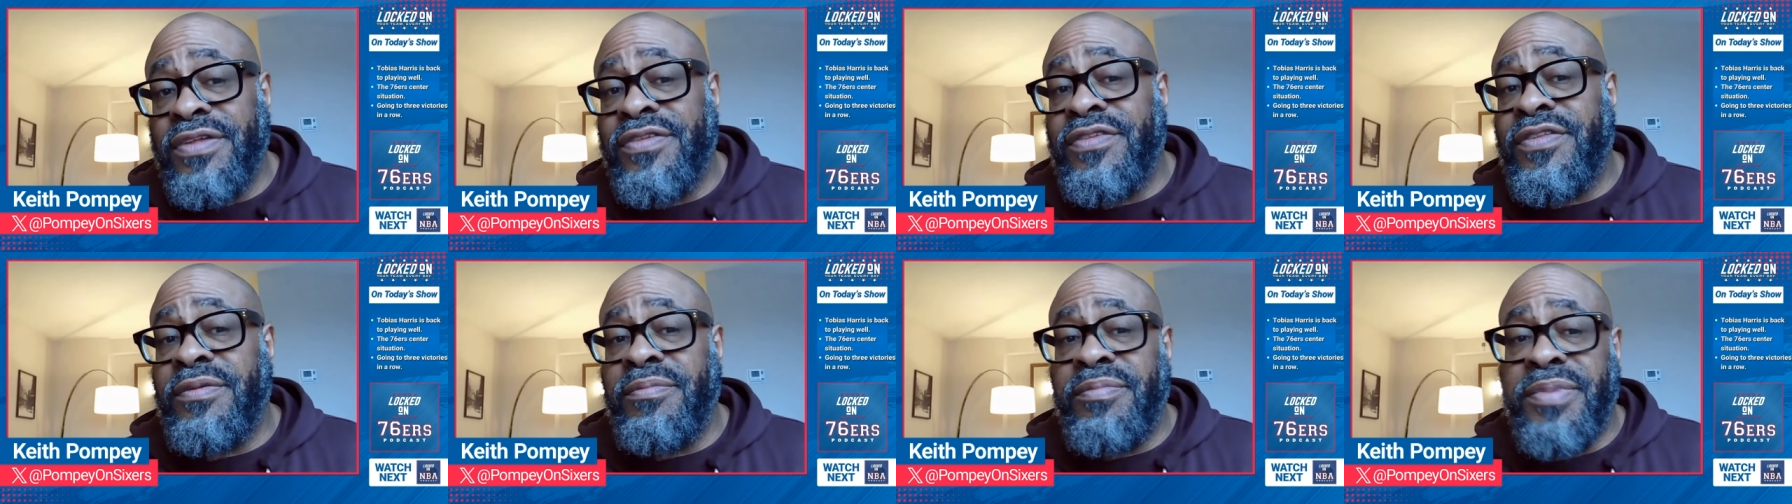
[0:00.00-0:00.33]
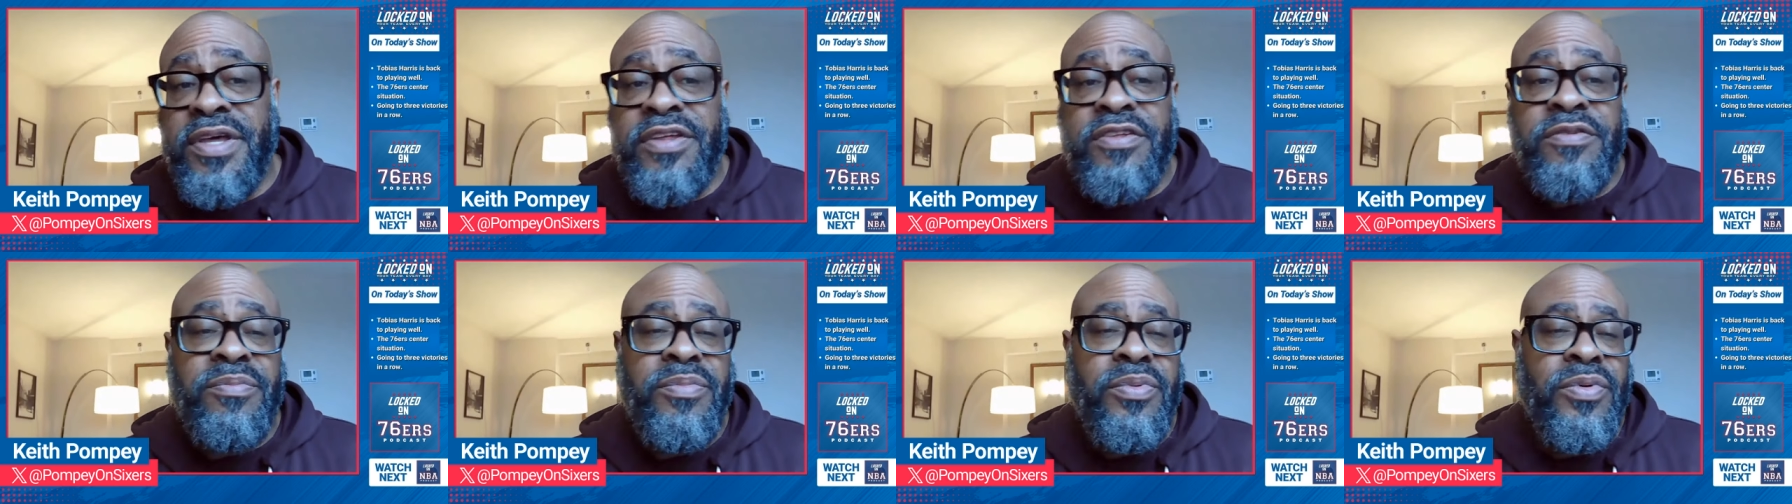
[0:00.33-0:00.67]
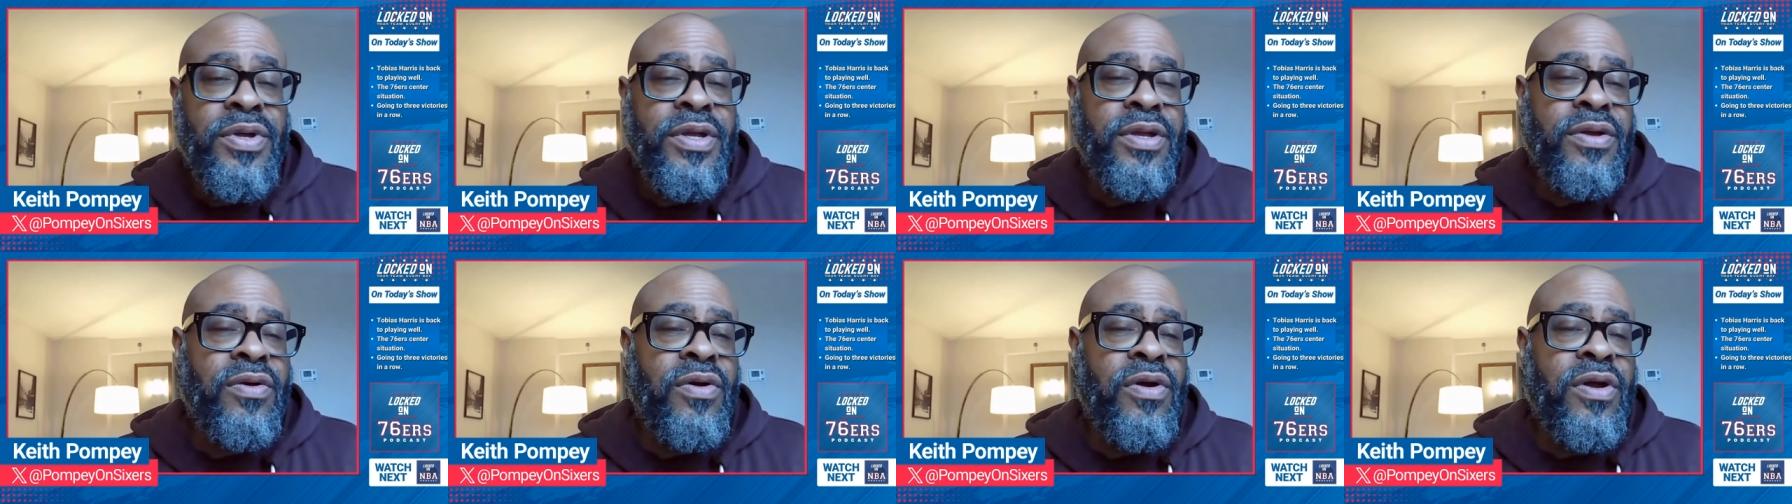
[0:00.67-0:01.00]
is the best
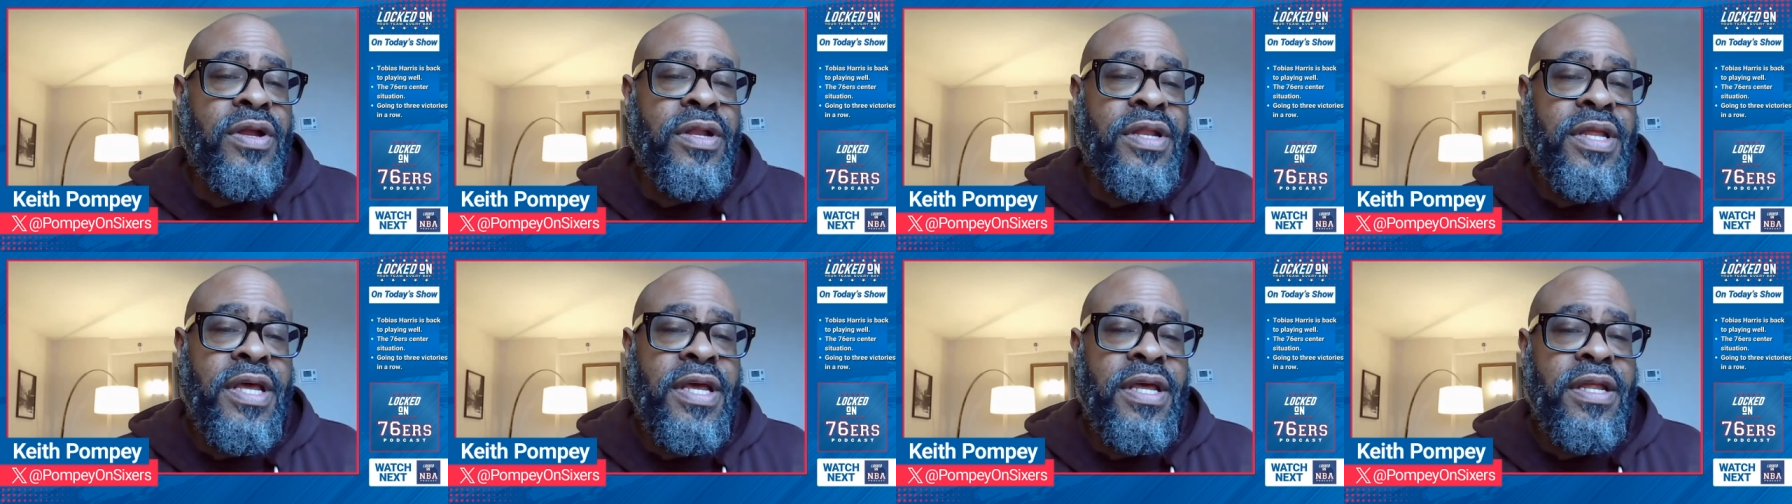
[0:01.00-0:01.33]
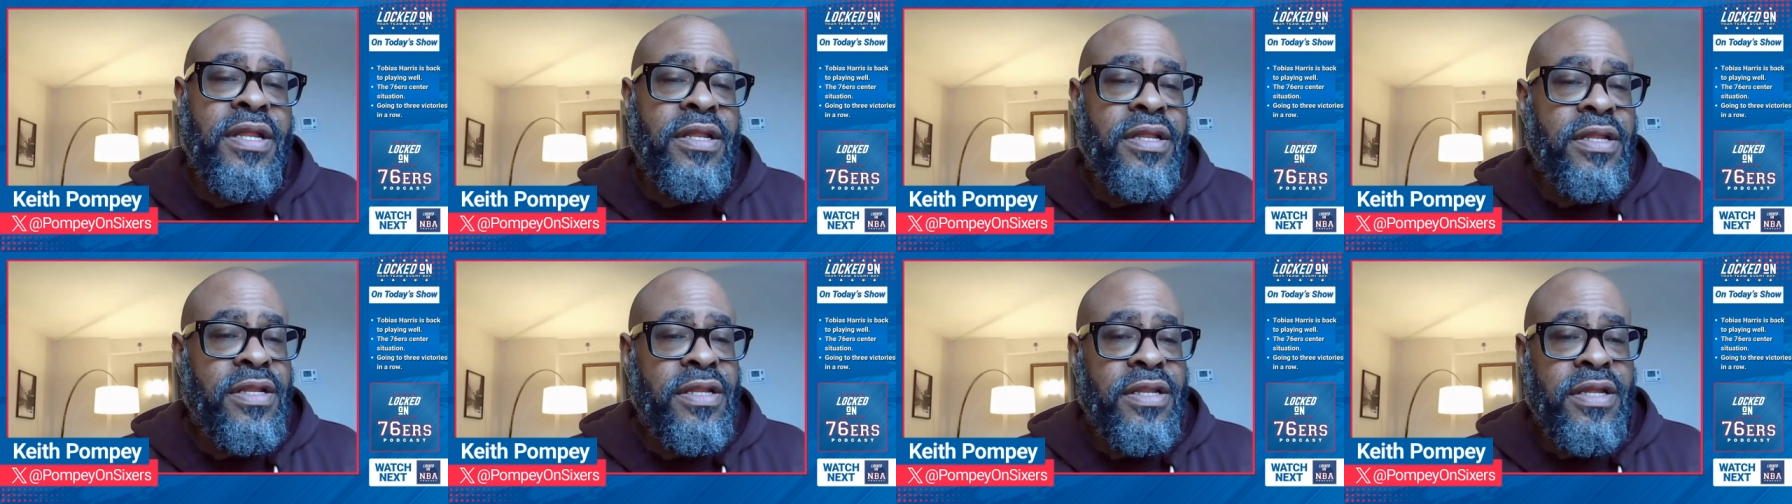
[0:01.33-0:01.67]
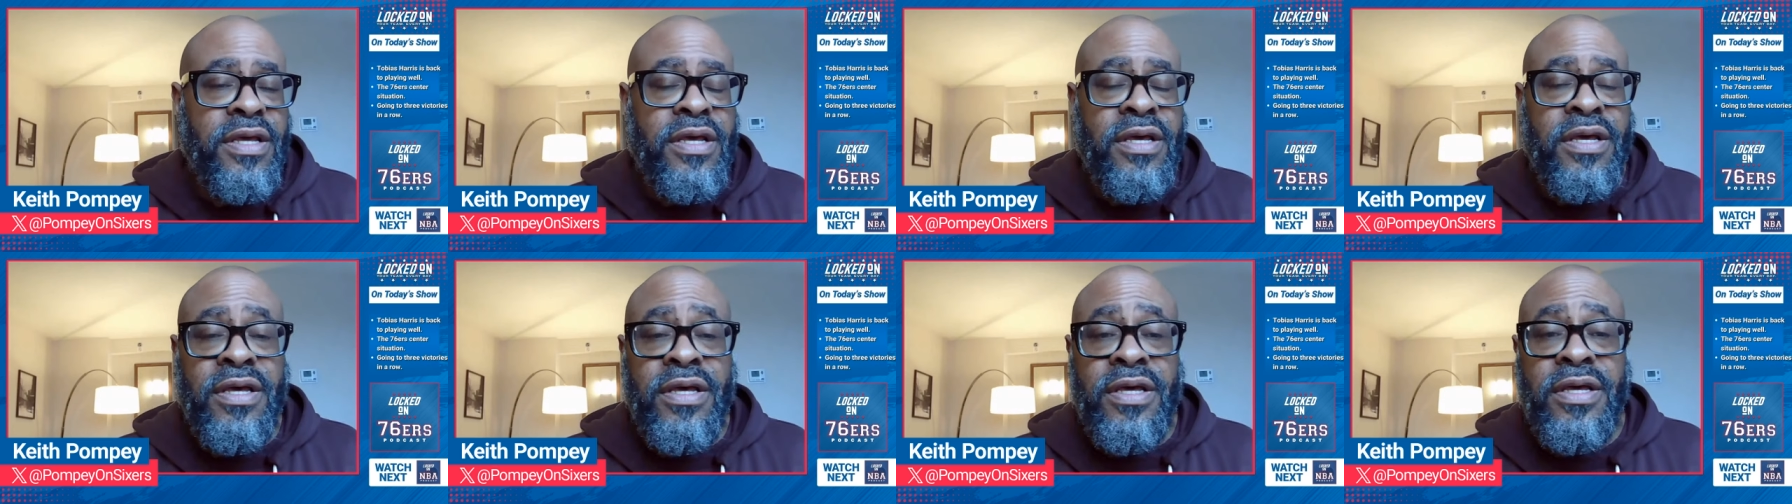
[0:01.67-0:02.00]
point guard that
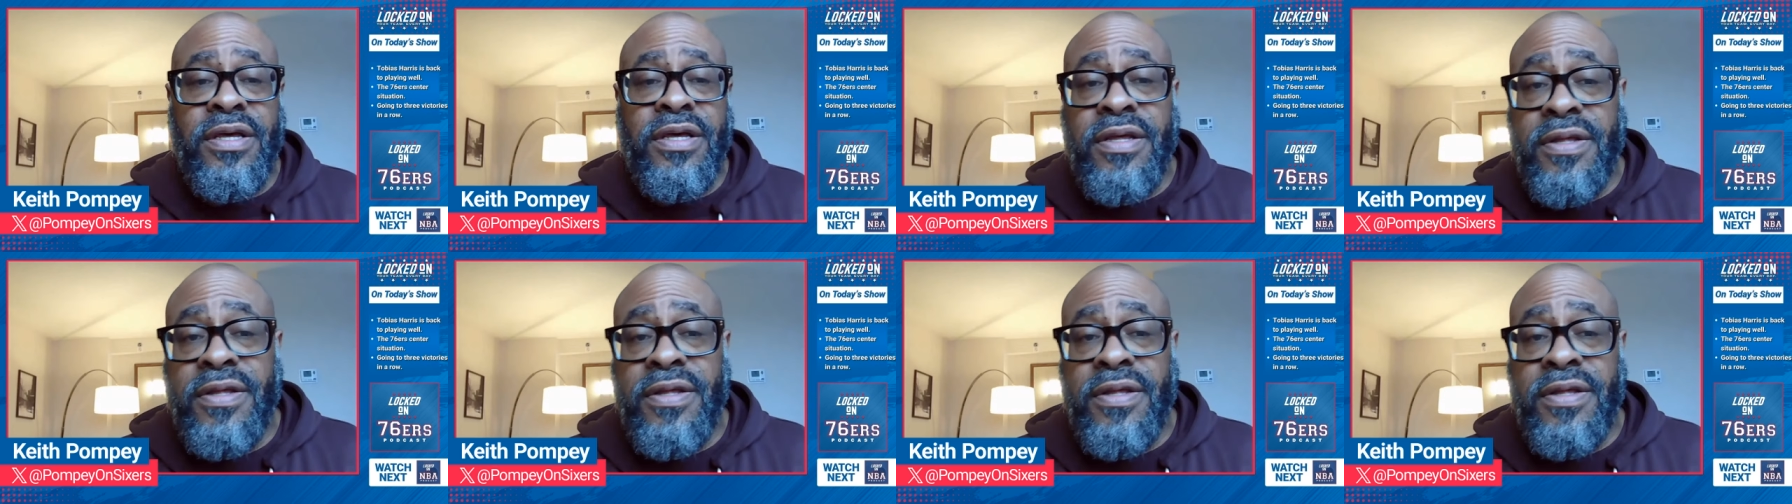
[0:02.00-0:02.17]
uh,